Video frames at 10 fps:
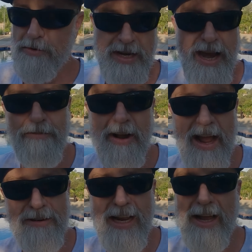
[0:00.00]
so we never
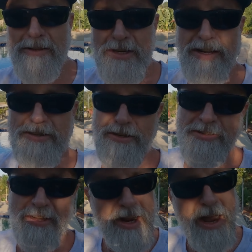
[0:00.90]
have any algae
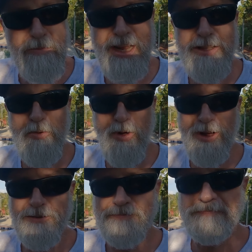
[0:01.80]
issues. I'm gonna get to work.